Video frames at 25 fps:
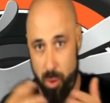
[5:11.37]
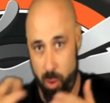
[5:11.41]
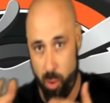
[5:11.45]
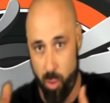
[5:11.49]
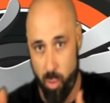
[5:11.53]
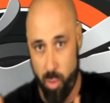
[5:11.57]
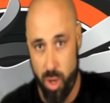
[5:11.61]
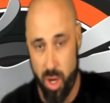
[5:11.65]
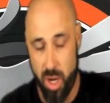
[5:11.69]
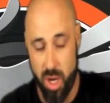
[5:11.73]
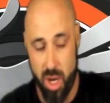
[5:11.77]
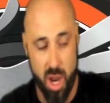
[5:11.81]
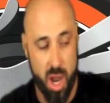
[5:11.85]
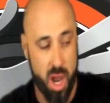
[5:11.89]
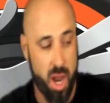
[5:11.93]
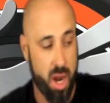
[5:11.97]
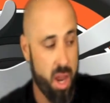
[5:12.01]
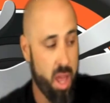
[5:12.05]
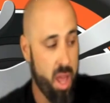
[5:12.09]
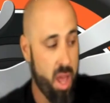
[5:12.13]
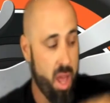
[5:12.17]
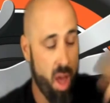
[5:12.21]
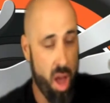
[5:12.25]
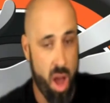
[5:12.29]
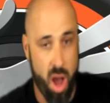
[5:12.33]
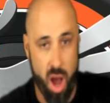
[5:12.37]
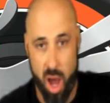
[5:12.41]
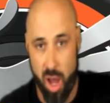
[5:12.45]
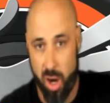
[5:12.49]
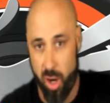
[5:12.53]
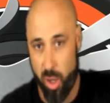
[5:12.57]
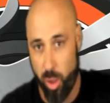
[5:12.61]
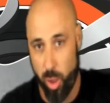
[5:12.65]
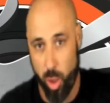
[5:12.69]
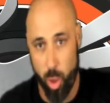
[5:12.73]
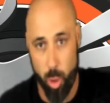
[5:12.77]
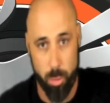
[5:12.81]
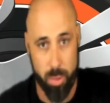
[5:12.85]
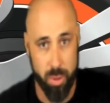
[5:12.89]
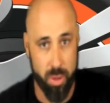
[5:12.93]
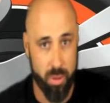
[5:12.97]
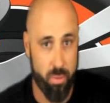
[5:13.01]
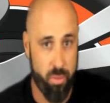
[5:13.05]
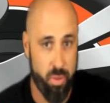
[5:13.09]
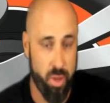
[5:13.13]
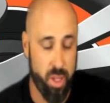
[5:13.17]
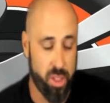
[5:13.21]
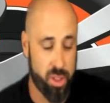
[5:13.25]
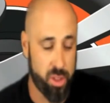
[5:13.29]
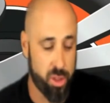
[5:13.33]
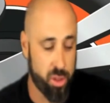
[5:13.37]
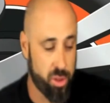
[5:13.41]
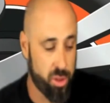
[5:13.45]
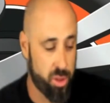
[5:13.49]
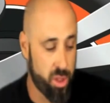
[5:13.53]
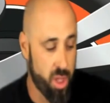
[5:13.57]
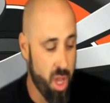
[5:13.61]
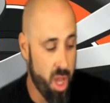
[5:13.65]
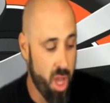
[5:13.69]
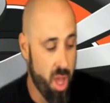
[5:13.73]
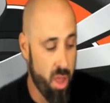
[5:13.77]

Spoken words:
or whatnot, auto looping features.